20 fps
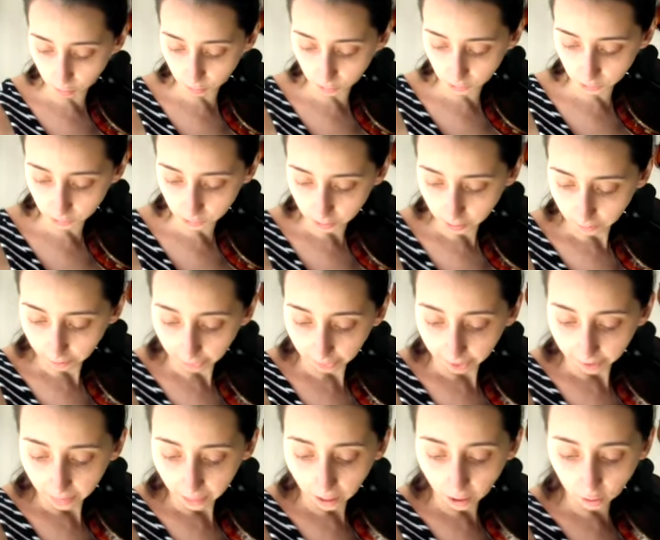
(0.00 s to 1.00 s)
is
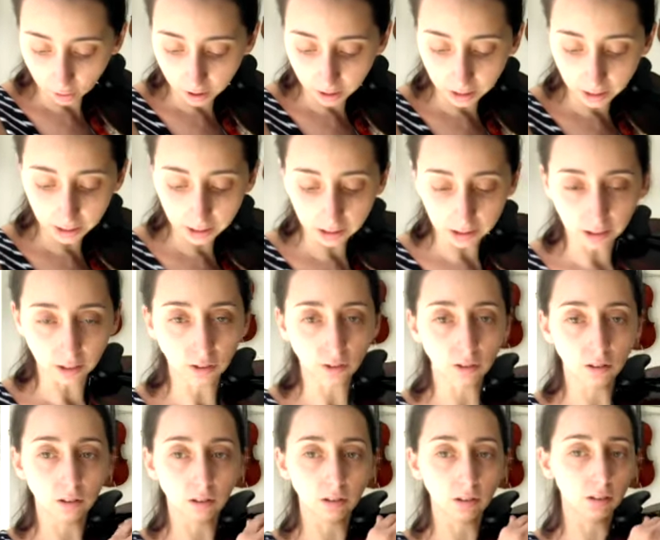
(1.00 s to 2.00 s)
I'll get like a
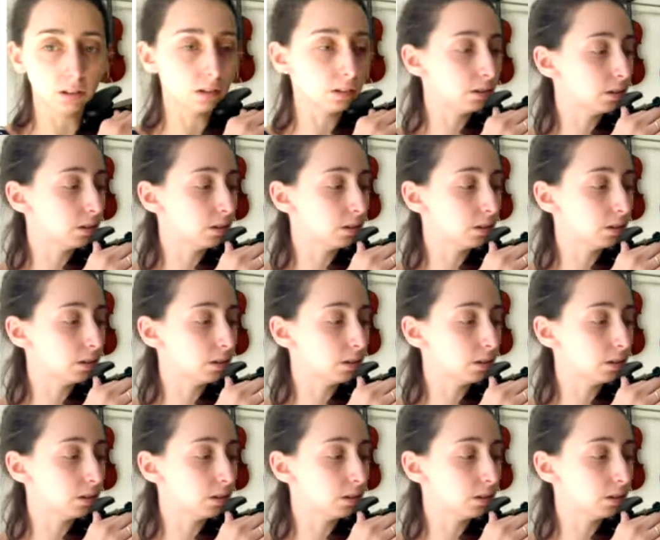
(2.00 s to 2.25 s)
little